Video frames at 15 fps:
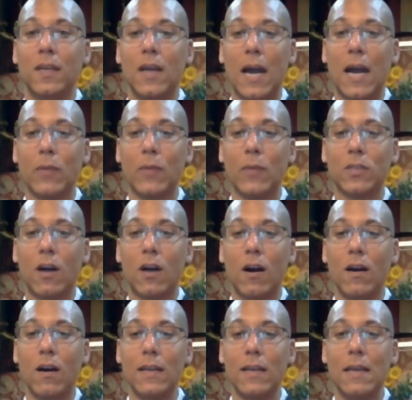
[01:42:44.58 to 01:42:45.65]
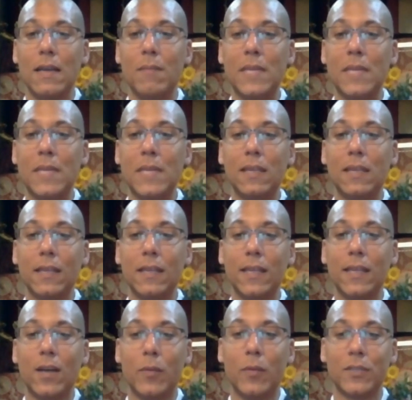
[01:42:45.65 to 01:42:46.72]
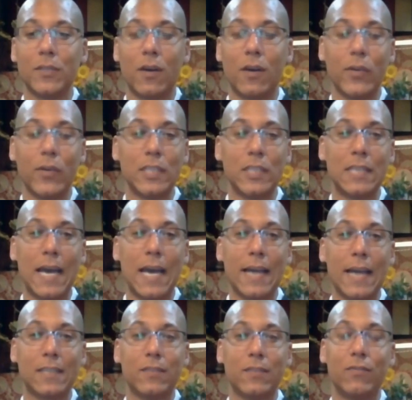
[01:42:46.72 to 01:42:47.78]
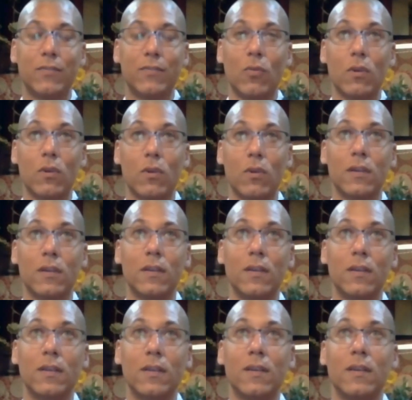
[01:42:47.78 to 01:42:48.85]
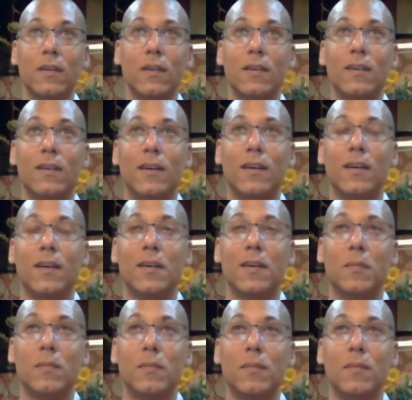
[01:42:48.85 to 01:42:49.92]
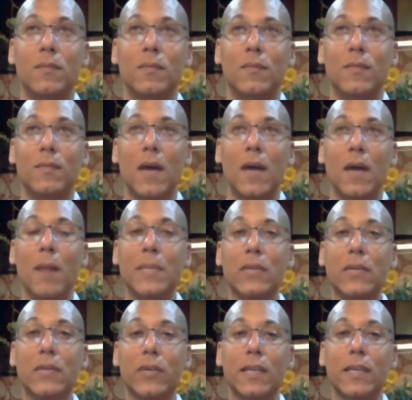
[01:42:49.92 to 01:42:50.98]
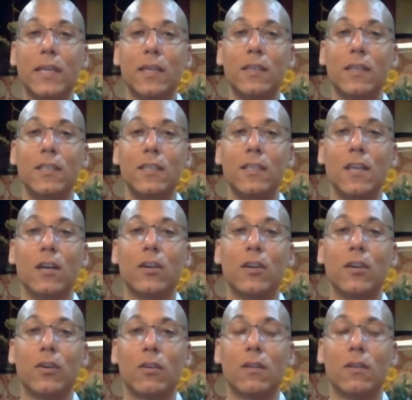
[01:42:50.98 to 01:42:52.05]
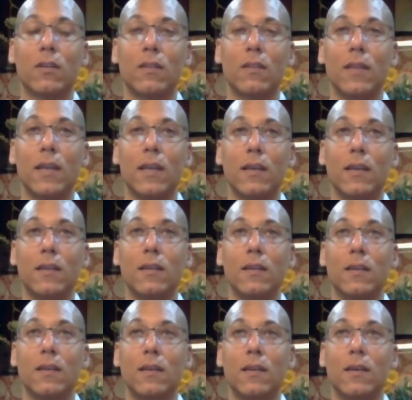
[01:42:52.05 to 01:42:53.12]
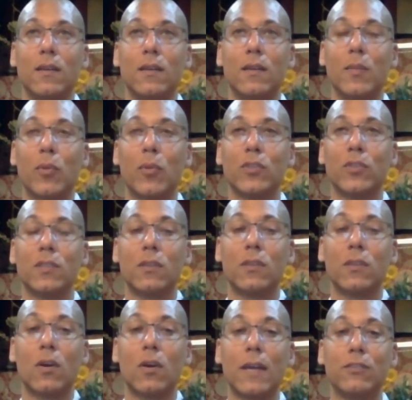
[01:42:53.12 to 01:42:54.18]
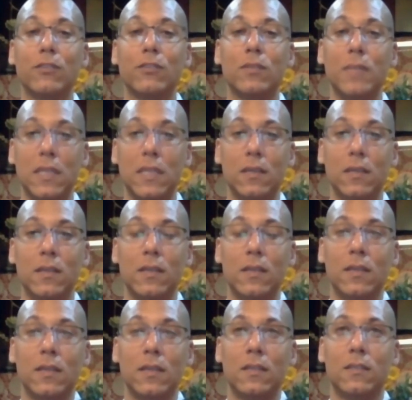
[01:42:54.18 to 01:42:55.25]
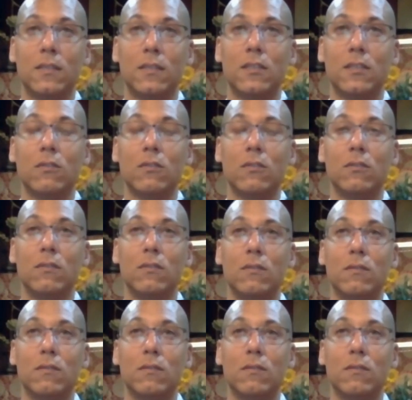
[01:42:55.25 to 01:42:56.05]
I was immediately almost always attacked for um, appearing younger than the person thought I should be. So